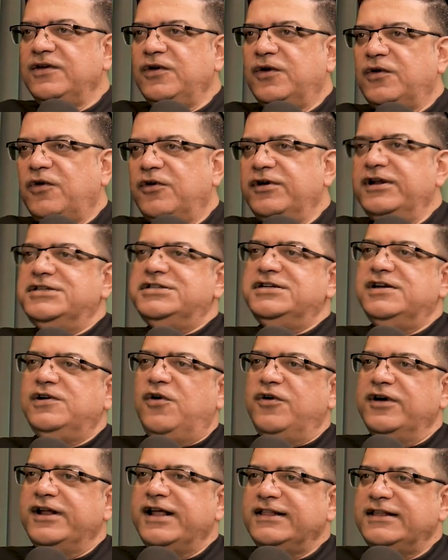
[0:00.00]
your original
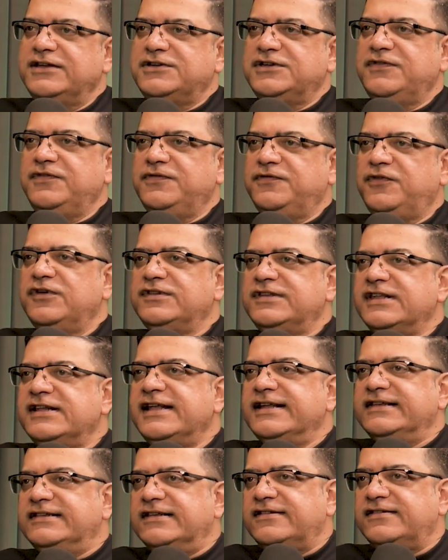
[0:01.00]
organization was in
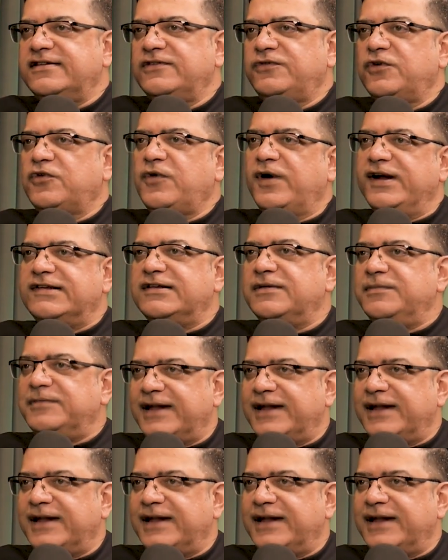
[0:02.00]
existence for quite some